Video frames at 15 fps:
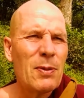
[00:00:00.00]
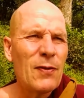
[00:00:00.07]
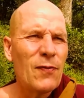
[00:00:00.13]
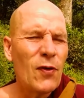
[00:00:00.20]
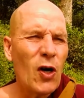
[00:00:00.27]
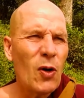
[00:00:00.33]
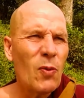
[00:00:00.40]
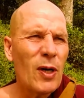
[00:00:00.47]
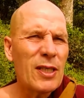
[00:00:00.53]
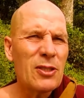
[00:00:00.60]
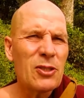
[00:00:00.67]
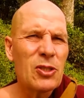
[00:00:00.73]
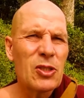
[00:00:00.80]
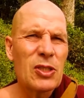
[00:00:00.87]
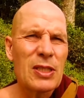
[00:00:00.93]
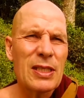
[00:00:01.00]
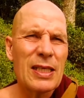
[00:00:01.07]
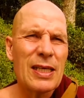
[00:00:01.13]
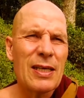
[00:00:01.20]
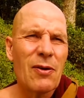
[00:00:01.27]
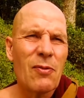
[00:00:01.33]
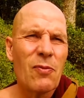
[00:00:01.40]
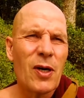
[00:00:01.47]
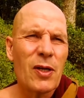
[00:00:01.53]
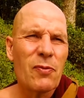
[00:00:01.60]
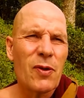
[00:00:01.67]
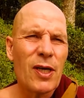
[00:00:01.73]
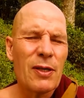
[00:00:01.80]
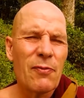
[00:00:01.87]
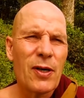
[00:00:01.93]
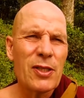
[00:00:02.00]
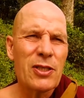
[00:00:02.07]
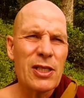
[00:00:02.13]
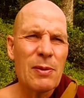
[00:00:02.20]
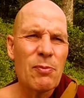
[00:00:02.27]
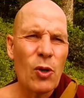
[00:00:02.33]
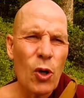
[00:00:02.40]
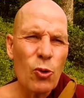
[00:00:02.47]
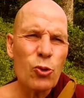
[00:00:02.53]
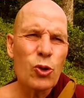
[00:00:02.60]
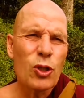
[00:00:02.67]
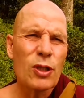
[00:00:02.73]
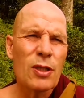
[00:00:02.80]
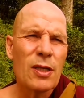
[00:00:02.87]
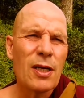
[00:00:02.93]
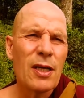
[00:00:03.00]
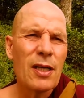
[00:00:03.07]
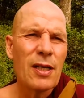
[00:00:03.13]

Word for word: Before one's, one, one's emotion